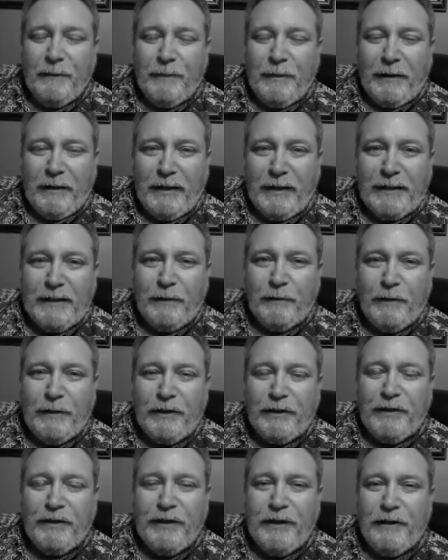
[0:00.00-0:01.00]
I did really
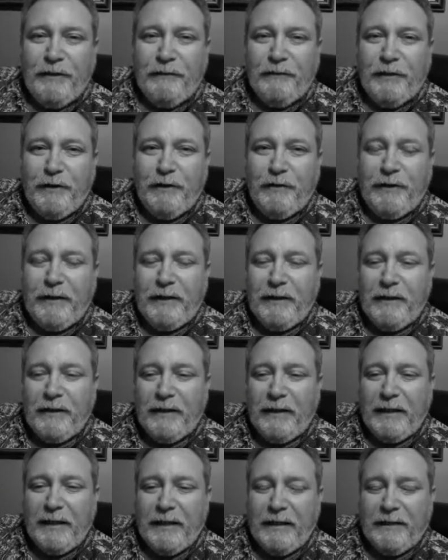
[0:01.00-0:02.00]
good in the interview,
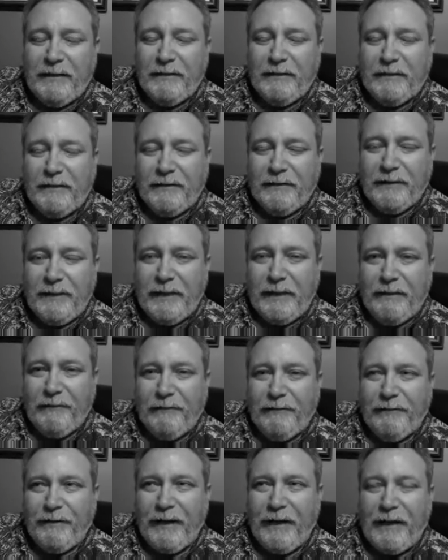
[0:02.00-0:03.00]
and they've
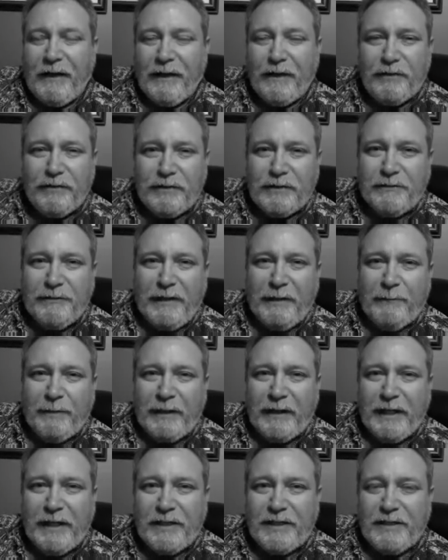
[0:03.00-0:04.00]
had hundreds of
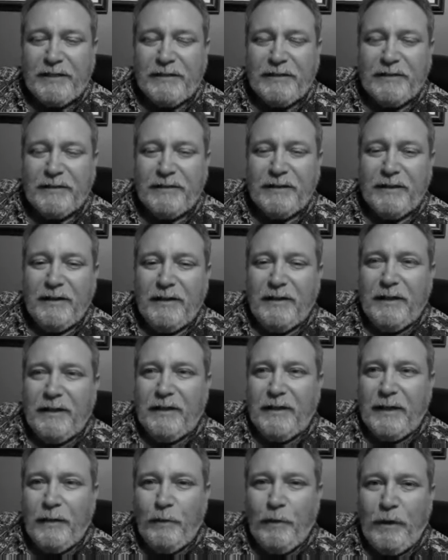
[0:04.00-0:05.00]
applications.
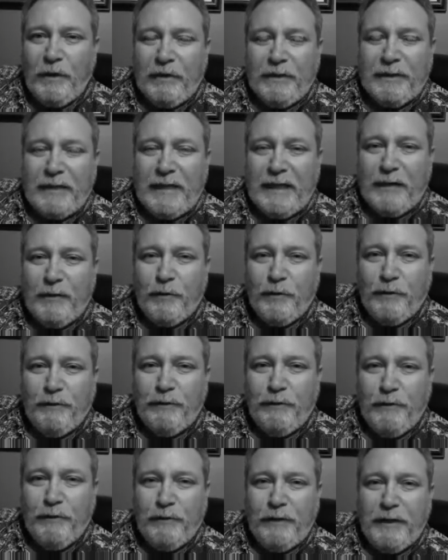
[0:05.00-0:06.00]
They whittled it down to a
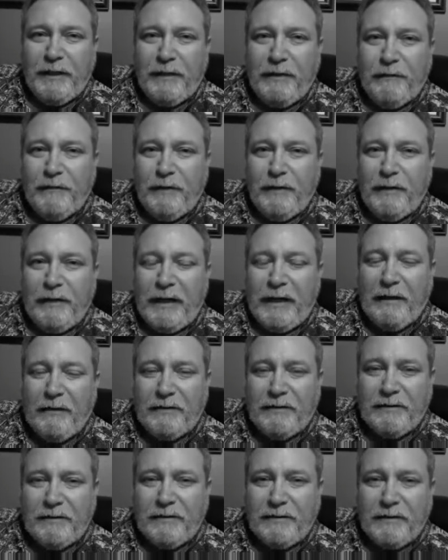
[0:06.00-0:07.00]
few to interview, and now
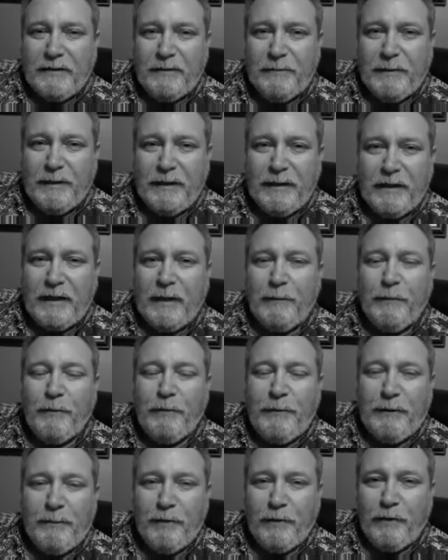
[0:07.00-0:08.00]
it's just going to be a couple
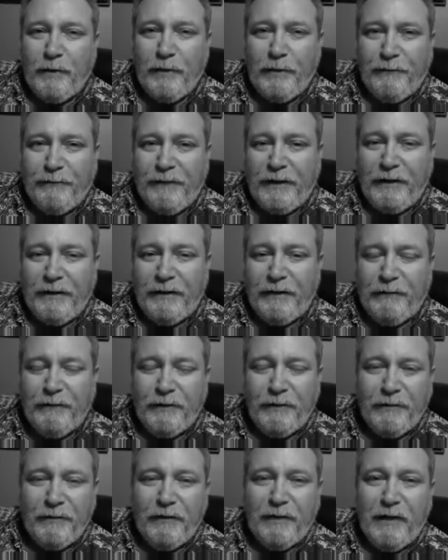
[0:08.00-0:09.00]
people go to the final
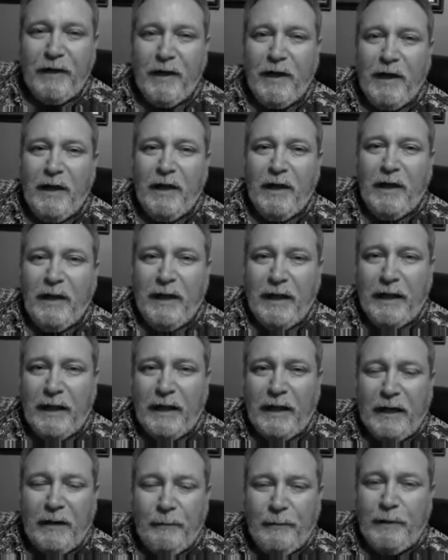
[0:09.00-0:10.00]
interview, and
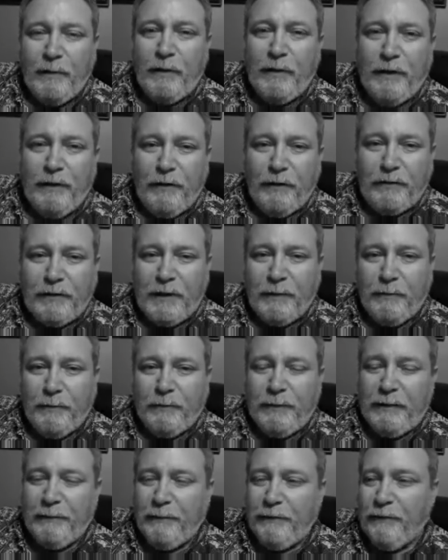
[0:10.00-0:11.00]
I'll be one of those couple
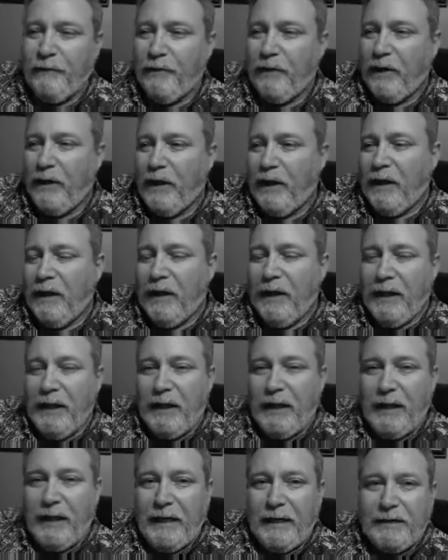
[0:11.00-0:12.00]
people.
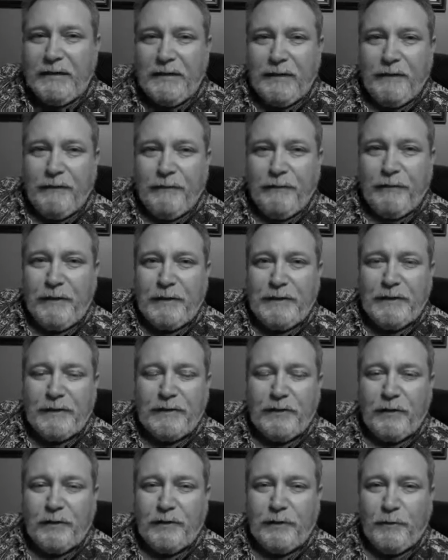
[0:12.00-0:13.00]
And it's a forensic
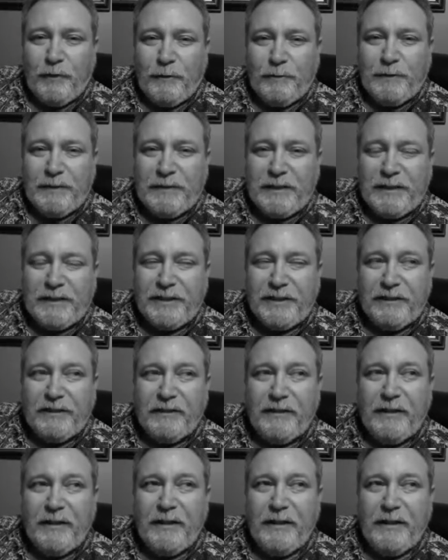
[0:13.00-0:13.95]
social work position,